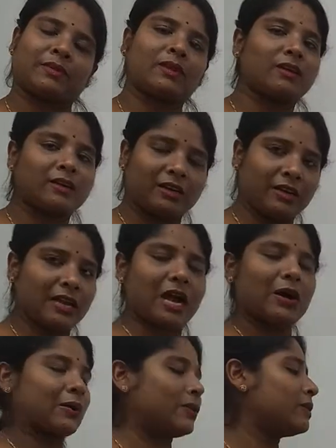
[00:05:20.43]

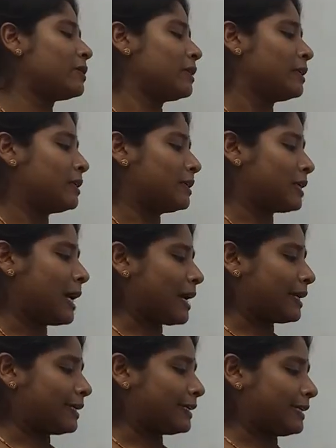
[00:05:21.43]
Now
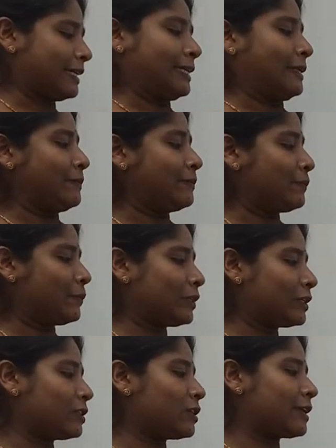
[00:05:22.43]
at a time
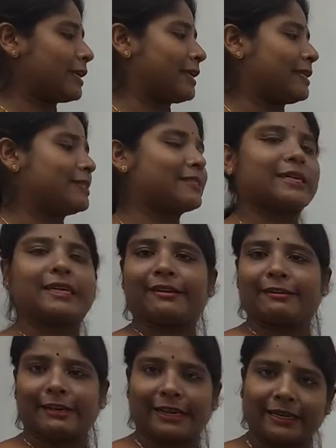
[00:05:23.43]
both auricles
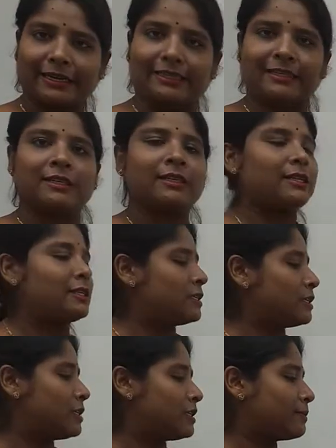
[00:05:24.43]
contract.
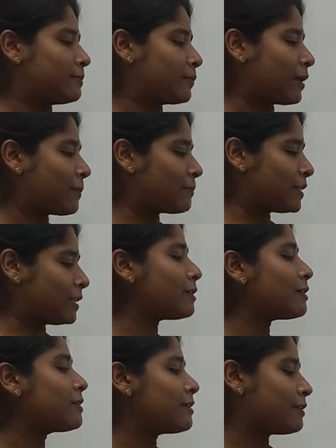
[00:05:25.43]
From the
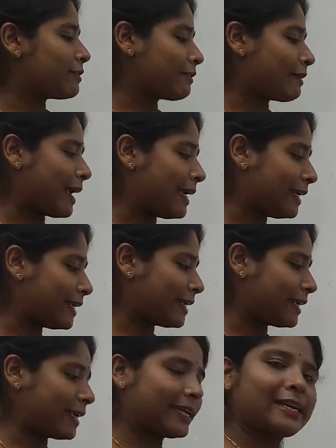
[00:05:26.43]
right
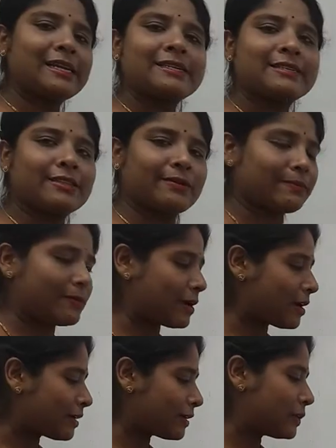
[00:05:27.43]
auricle the
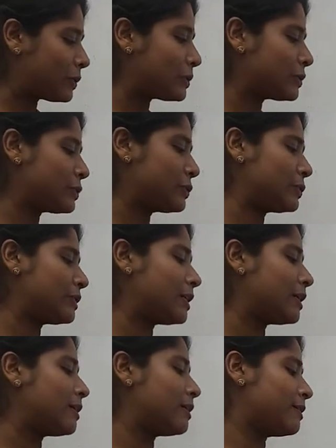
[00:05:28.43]
blood goes to
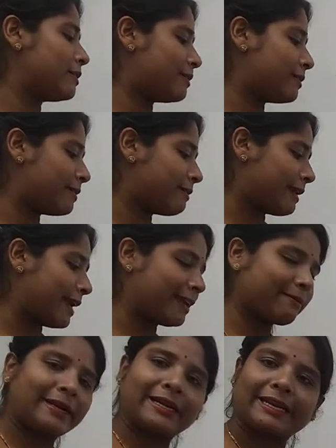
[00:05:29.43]
the right
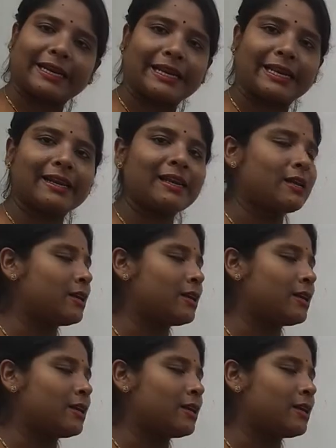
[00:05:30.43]
ventricle.